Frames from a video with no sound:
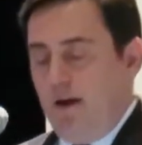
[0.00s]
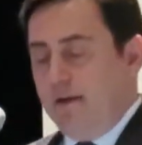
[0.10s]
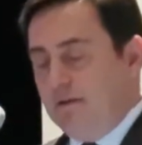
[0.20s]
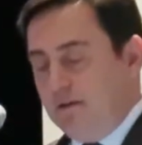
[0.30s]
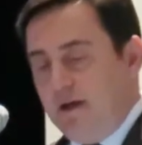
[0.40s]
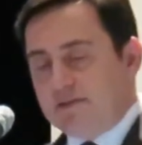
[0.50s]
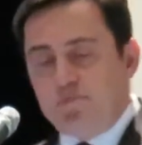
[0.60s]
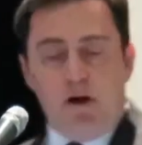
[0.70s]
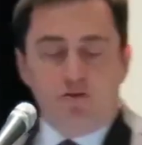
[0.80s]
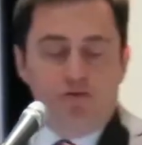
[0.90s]
And the last
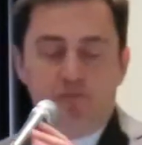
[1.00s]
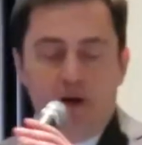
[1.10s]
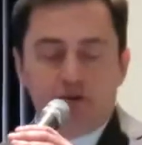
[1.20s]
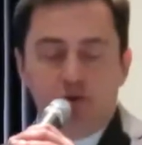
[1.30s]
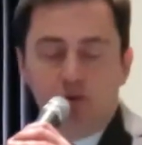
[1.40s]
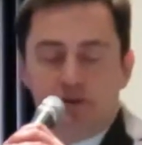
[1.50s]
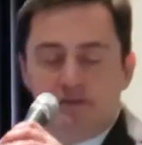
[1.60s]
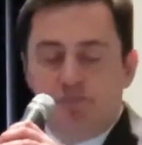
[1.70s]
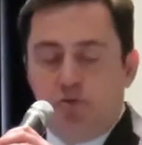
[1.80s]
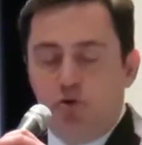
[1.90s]
part of my talk
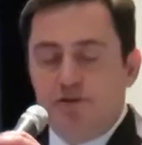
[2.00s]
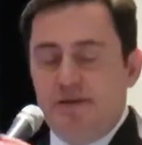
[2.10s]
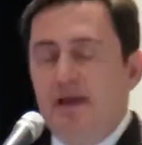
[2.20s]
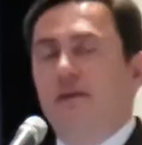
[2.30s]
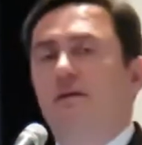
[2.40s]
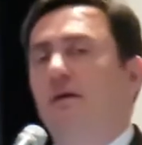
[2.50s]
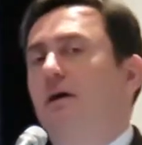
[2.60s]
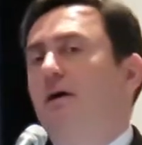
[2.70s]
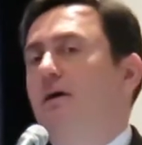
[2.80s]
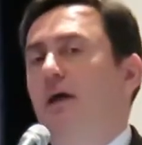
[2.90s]
is prostate
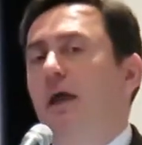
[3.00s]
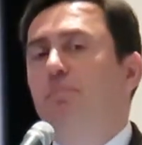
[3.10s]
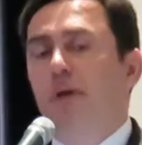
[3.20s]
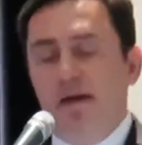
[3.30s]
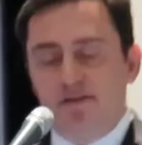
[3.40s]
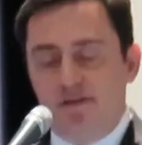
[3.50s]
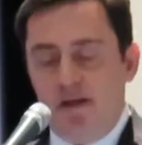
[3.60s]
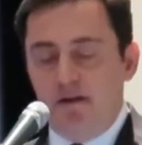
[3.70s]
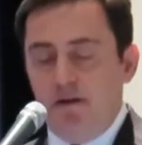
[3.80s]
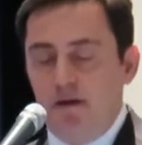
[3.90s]
apex
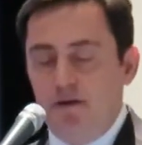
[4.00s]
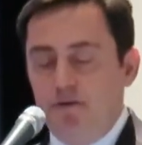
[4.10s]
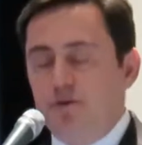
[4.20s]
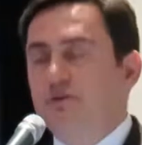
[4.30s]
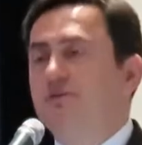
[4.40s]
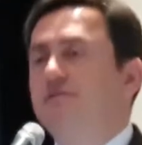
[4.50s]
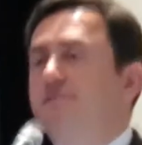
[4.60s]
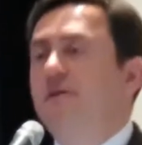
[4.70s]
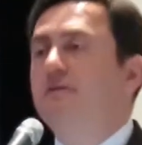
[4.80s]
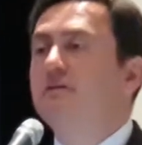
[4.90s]
and urethral
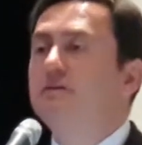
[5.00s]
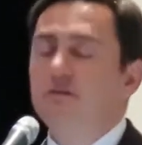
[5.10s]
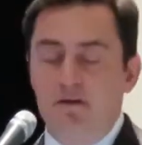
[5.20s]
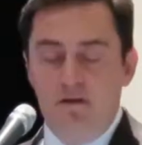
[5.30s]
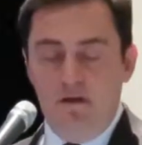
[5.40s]
sphincter.